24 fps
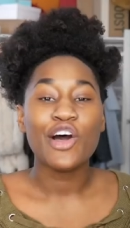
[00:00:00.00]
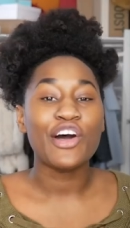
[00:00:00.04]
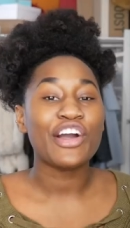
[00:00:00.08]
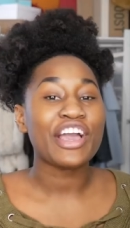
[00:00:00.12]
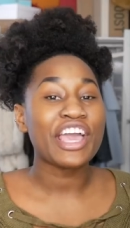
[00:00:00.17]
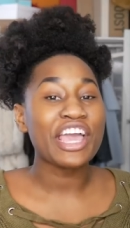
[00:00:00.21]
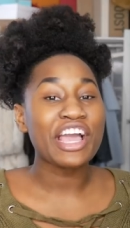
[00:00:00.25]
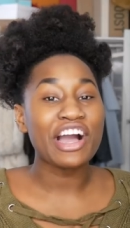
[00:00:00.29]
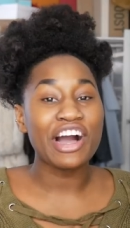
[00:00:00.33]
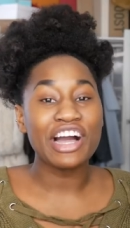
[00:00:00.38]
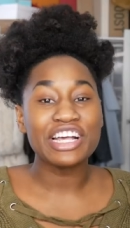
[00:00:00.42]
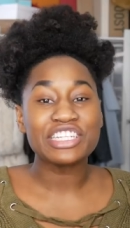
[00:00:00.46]

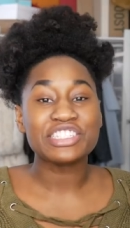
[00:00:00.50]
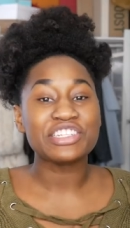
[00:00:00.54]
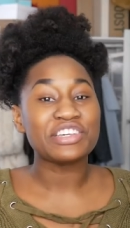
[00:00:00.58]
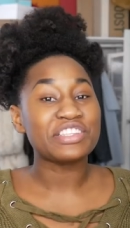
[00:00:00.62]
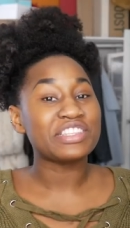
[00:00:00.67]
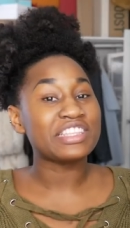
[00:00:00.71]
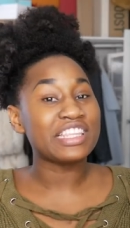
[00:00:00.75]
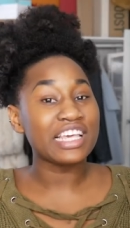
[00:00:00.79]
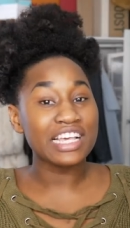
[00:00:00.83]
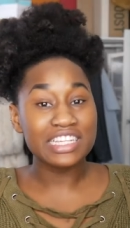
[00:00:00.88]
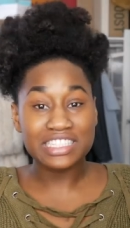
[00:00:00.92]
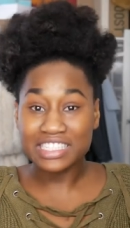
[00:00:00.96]
okay guys so
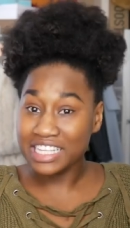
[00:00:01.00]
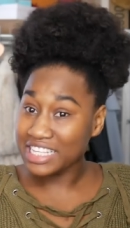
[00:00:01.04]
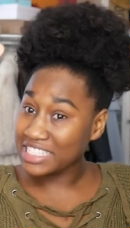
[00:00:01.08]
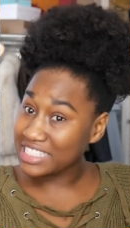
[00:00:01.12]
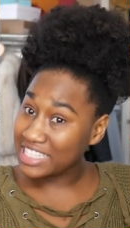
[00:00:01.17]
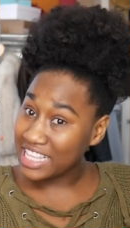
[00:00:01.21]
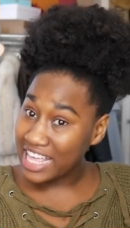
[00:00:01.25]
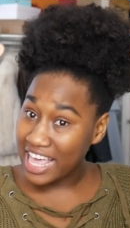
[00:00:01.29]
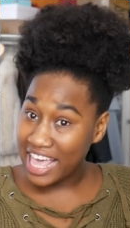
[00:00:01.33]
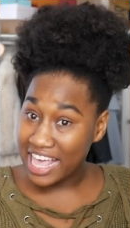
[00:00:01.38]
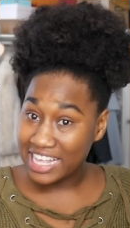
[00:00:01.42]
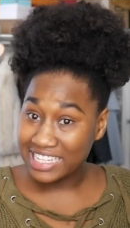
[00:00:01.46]
this
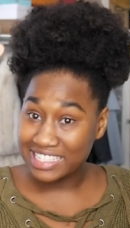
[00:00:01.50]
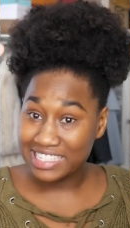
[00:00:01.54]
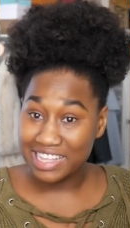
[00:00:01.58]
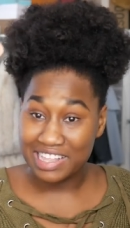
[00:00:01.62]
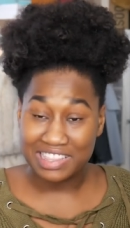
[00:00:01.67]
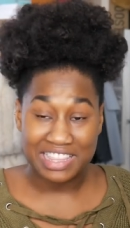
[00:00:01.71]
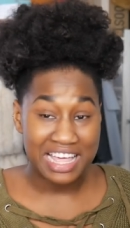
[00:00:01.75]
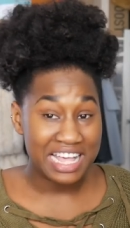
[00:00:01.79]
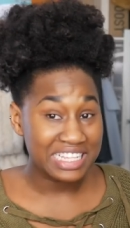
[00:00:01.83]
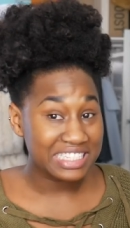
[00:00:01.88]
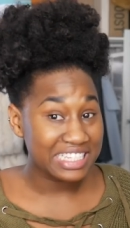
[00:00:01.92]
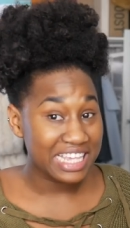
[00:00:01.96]
is the
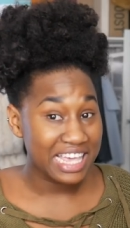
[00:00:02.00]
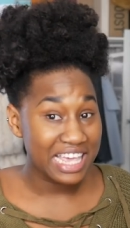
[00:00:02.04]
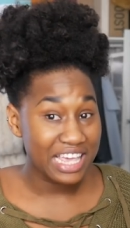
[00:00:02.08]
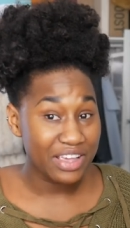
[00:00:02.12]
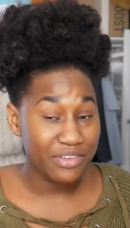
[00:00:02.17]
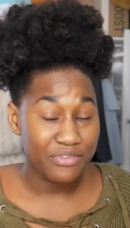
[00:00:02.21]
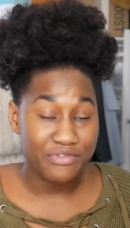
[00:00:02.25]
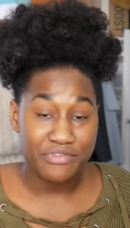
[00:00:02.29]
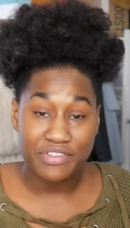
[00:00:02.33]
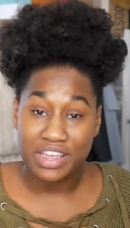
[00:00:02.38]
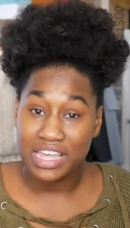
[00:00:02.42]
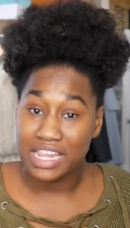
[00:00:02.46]
hairstyle that's
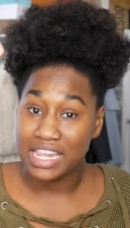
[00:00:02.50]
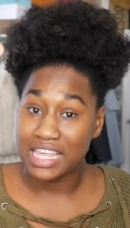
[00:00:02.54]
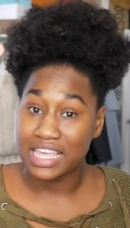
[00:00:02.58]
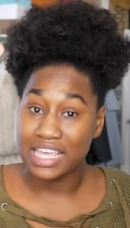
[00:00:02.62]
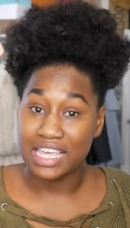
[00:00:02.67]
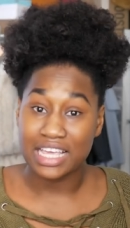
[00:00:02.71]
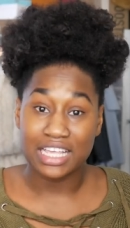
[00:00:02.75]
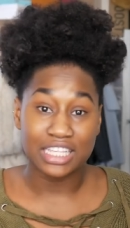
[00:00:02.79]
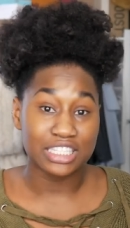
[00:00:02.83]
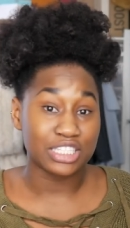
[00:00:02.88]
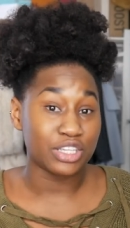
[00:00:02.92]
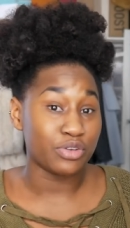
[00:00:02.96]
it really
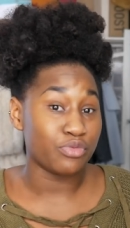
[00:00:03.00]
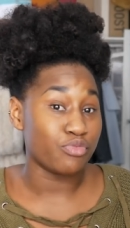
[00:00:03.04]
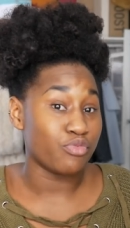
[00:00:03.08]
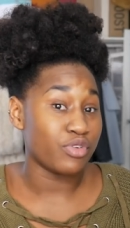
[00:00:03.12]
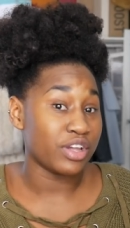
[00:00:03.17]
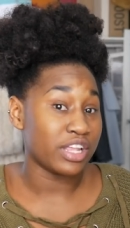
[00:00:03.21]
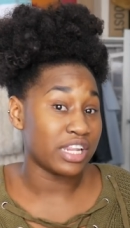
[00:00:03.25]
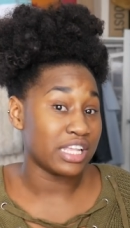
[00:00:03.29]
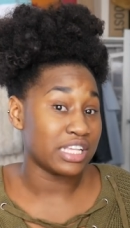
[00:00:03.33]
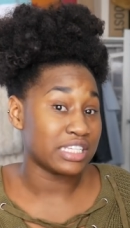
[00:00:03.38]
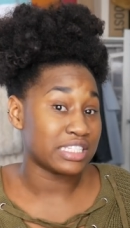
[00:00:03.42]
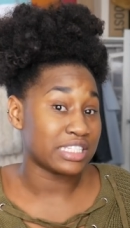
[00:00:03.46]
easy
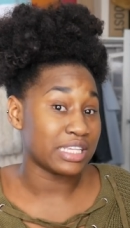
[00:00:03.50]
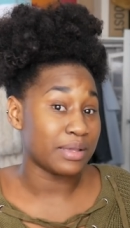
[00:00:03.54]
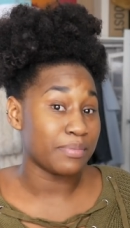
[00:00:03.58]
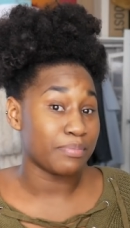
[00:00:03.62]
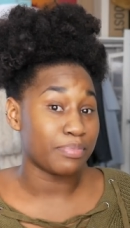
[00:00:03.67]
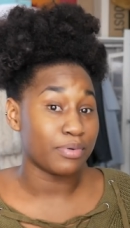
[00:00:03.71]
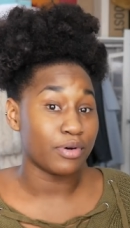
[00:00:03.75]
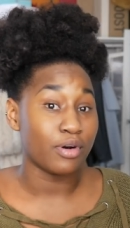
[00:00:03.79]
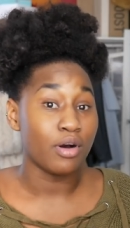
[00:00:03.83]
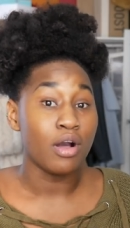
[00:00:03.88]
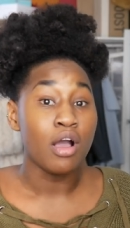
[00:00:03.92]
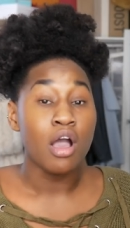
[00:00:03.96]
really
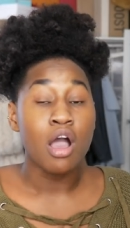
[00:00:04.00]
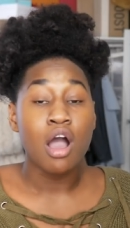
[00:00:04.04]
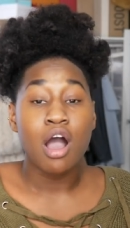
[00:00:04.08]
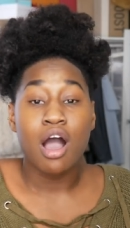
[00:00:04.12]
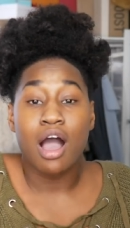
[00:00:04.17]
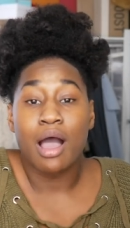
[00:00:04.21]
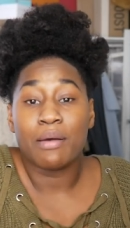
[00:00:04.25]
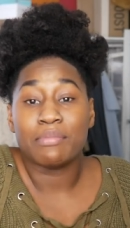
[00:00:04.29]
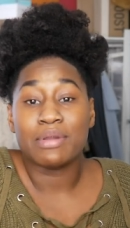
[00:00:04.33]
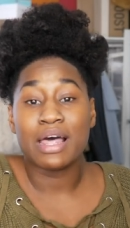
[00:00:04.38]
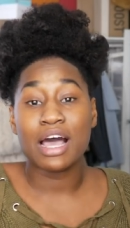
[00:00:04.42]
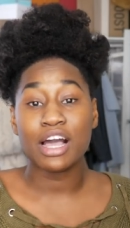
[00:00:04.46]
simple
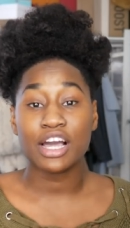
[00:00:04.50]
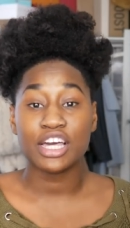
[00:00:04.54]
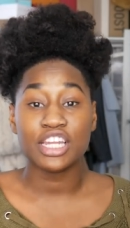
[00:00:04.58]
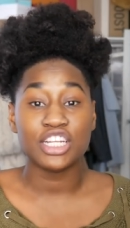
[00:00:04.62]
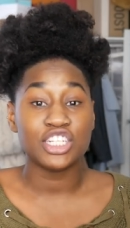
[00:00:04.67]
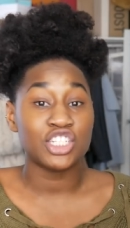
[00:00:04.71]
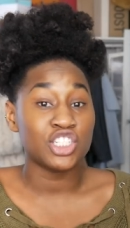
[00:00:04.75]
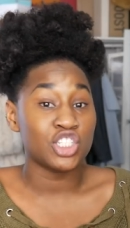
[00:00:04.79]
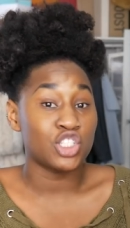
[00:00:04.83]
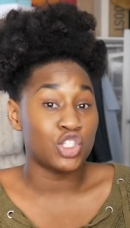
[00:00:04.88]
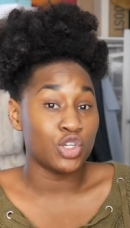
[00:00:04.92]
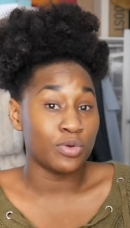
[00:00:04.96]
I'm now
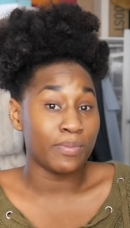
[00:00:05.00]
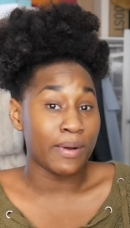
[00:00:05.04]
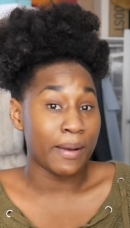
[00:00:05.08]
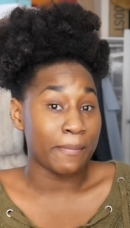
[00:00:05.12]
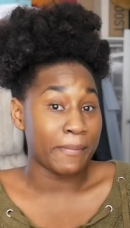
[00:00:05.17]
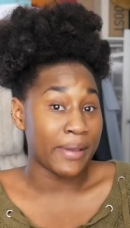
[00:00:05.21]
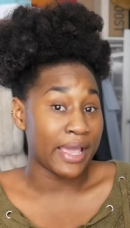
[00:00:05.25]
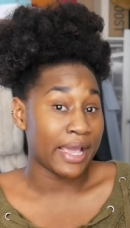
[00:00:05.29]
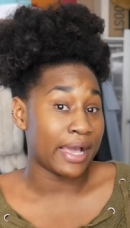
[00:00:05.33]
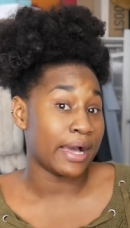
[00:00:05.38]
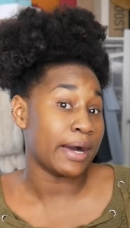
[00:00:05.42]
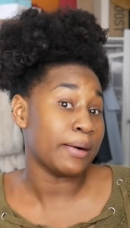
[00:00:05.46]
gonna just do my
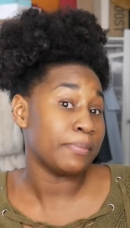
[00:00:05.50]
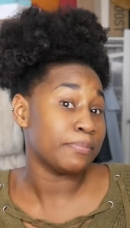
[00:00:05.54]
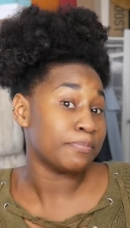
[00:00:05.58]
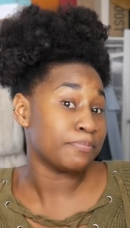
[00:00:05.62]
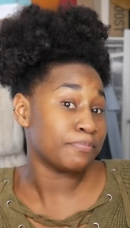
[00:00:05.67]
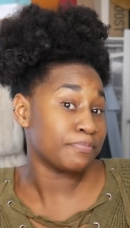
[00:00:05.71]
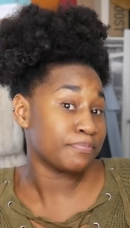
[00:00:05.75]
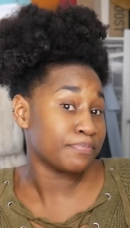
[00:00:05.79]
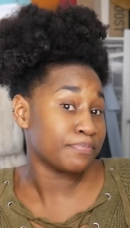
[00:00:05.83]
makeup